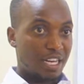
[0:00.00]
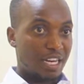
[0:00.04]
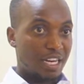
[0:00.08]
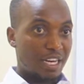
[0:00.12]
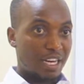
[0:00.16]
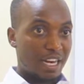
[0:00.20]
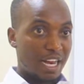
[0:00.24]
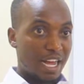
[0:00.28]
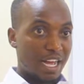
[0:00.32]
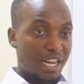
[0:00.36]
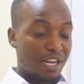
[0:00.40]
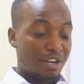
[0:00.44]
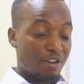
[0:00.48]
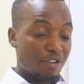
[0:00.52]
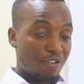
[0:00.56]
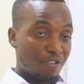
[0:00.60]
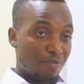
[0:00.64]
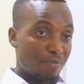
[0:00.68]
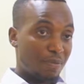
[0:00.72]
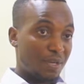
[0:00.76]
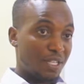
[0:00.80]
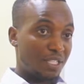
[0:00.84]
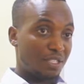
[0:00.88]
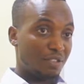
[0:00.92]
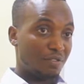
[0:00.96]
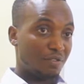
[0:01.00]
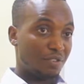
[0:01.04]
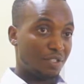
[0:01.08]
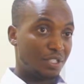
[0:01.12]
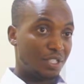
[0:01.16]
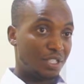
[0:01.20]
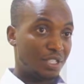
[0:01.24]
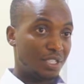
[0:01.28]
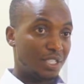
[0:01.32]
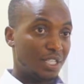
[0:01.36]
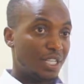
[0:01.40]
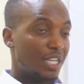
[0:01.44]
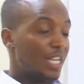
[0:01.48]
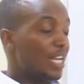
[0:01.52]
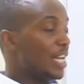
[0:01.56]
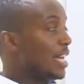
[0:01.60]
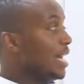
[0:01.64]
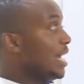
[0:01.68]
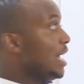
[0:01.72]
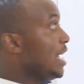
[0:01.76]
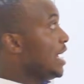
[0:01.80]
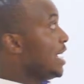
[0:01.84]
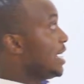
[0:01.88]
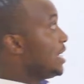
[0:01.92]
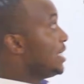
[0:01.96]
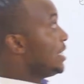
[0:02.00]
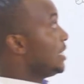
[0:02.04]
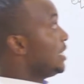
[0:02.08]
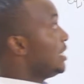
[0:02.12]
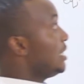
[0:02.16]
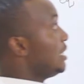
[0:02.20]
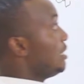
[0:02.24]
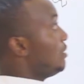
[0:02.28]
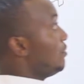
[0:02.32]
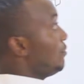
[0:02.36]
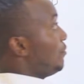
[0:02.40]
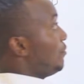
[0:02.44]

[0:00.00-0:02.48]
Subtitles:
Line of best fit. And its